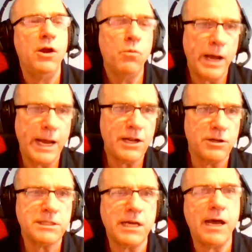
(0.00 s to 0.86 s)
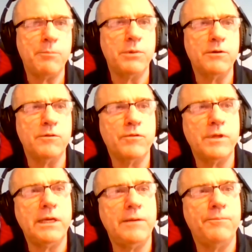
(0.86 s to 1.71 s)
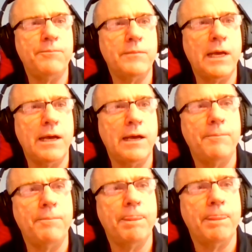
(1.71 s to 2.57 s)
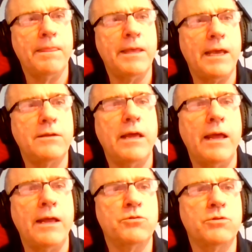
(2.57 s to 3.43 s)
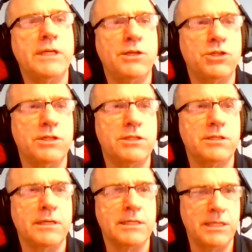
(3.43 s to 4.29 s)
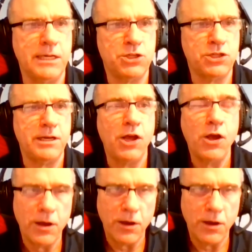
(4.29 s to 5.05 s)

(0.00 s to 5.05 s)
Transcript: right on top of the end Cretaceous extinction,